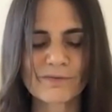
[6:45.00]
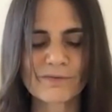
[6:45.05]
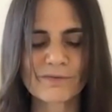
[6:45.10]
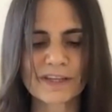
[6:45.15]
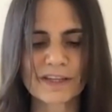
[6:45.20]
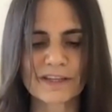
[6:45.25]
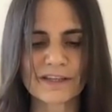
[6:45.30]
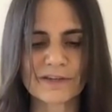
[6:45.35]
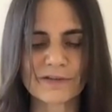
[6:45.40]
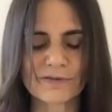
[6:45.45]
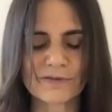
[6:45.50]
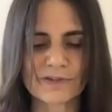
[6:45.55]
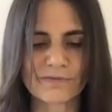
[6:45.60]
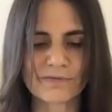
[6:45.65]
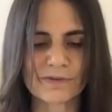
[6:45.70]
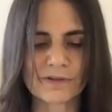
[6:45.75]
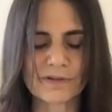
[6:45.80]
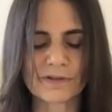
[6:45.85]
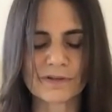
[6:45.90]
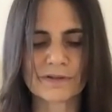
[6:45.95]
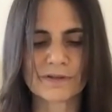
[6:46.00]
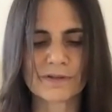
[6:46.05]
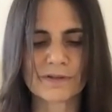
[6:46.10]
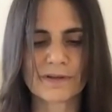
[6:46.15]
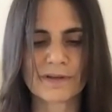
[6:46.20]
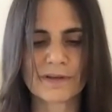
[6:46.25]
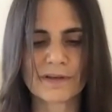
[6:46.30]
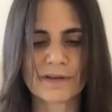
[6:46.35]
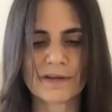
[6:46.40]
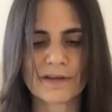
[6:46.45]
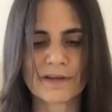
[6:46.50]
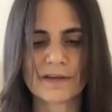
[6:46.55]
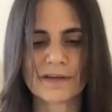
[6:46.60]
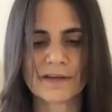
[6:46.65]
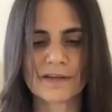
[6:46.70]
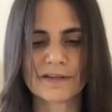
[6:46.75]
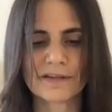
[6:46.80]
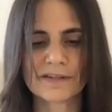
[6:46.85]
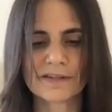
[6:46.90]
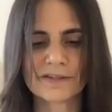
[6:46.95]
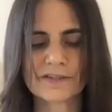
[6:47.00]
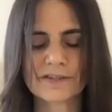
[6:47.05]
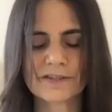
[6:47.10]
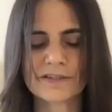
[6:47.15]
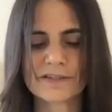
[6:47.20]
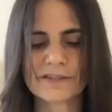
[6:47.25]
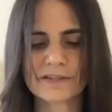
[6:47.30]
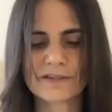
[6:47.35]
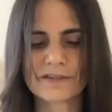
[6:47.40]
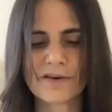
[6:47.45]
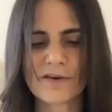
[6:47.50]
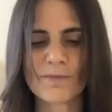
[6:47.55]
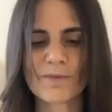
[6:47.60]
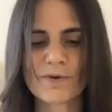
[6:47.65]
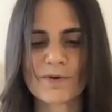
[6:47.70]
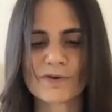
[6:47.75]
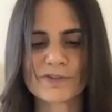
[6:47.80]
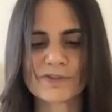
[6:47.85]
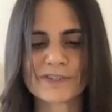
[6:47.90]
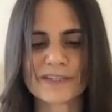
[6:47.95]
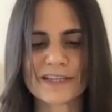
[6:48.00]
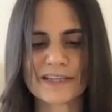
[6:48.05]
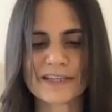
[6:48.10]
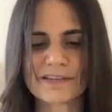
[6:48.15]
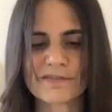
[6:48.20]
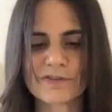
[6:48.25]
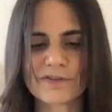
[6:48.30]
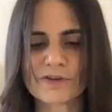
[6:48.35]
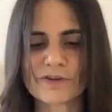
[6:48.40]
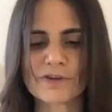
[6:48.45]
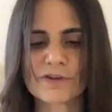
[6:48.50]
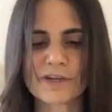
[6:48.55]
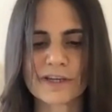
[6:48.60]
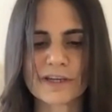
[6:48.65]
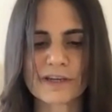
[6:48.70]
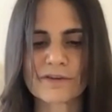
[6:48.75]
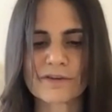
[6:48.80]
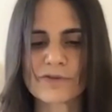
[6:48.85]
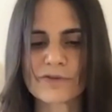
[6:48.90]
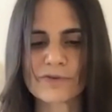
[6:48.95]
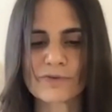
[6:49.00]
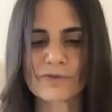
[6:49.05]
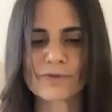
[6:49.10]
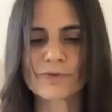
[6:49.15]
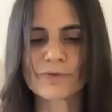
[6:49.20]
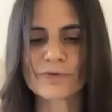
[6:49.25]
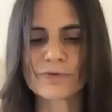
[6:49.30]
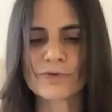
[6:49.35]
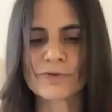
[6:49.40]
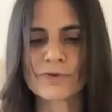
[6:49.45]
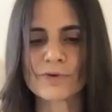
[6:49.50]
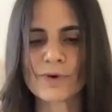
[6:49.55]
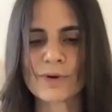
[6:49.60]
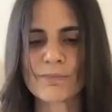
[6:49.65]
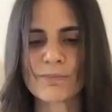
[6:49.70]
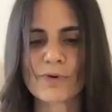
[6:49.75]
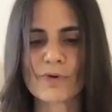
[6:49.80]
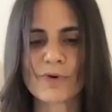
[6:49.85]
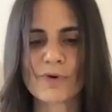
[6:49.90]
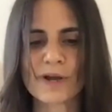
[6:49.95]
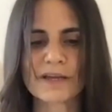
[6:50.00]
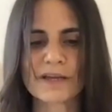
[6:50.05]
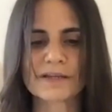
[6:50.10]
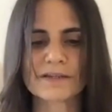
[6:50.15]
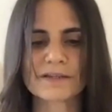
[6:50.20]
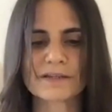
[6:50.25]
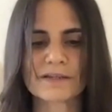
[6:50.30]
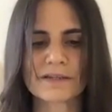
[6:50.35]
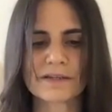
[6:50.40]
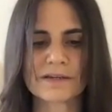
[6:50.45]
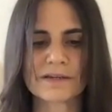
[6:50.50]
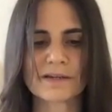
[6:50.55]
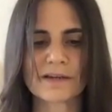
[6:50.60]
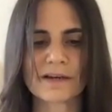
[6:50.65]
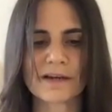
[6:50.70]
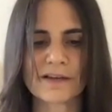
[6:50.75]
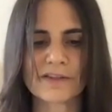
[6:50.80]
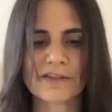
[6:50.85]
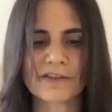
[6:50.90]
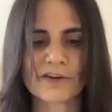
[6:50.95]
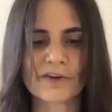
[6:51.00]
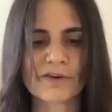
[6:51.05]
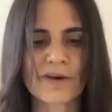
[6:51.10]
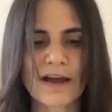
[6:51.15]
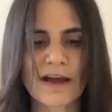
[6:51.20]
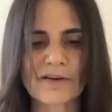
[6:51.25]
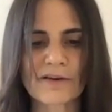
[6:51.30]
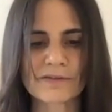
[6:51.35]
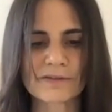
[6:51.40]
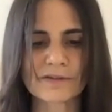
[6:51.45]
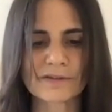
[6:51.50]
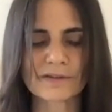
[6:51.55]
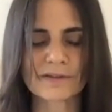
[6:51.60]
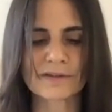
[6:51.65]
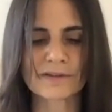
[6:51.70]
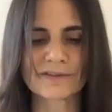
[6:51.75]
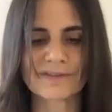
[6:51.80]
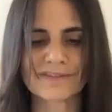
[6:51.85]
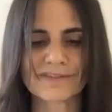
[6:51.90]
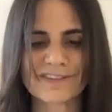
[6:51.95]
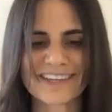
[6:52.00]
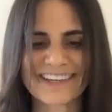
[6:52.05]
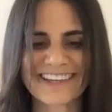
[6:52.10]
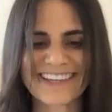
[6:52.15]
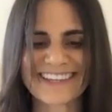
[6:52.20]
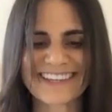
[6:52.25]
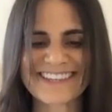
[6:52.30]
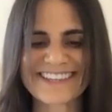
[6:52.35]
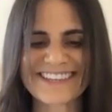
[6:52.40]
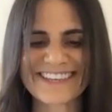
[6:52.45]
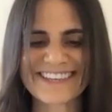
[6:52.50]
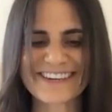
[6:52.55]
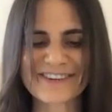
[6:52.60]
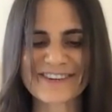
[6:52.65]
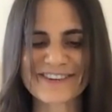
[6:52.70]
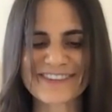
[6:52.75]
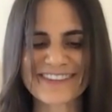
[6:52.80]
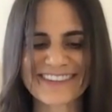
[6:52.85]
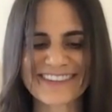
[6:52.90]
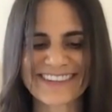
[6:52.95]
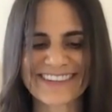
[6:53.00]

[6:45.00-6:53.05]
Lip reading: really useful. Just almost as if you're looking through a point on the ground, looking into the earth.